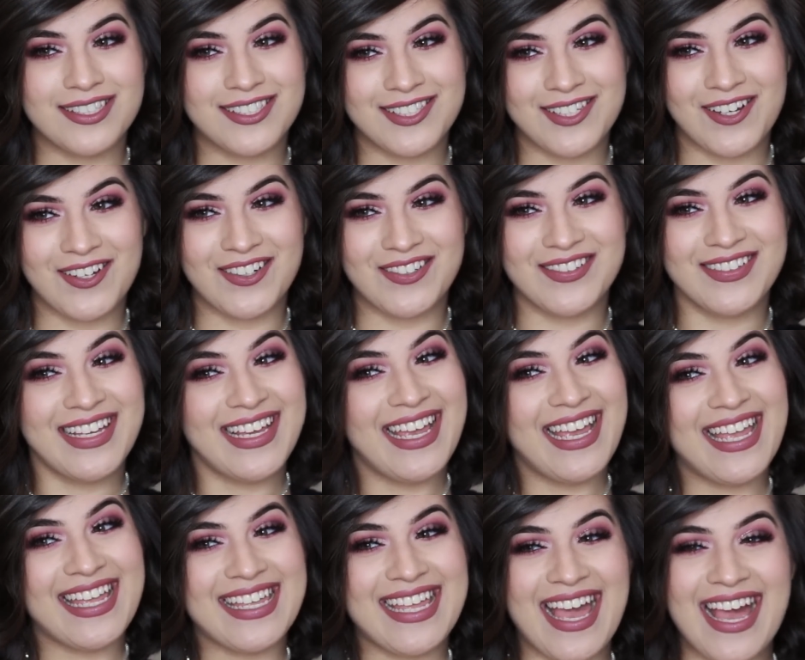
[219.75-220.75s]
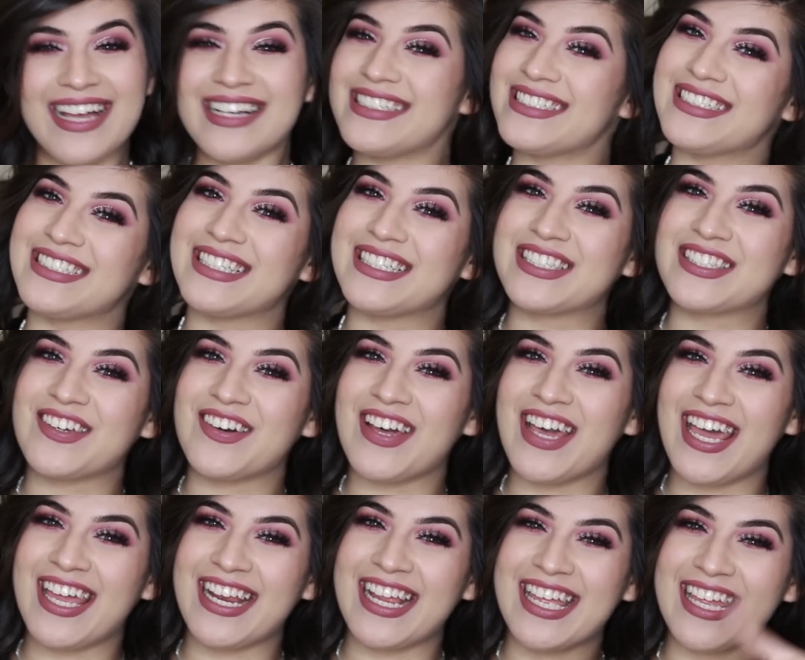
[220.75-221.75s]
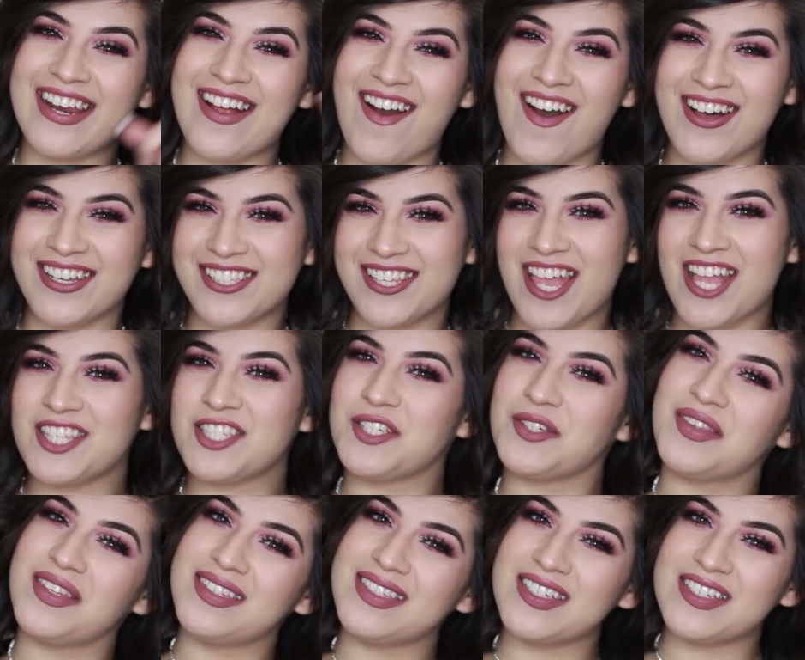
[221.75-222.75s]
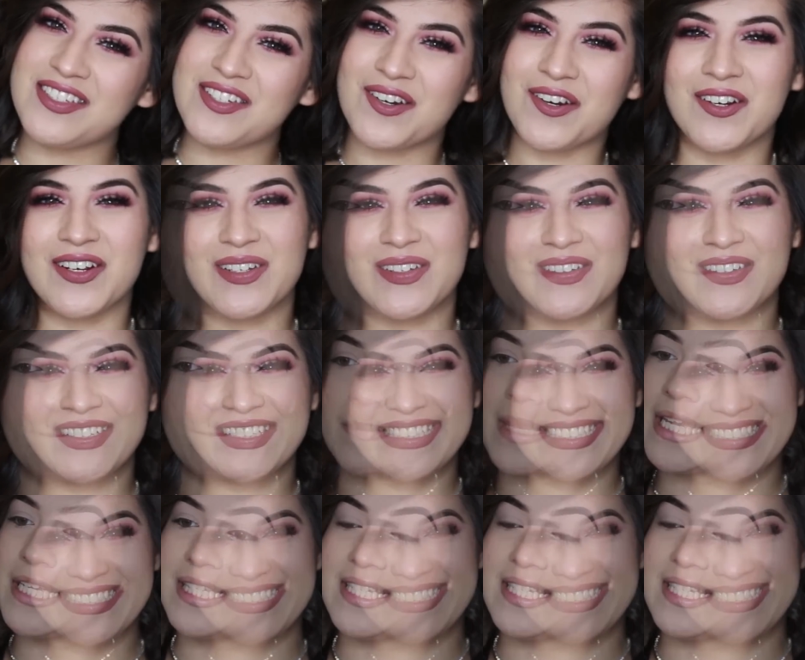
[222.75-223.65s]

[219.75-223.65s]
So yeah, let's go ahead and get on to the tutorial.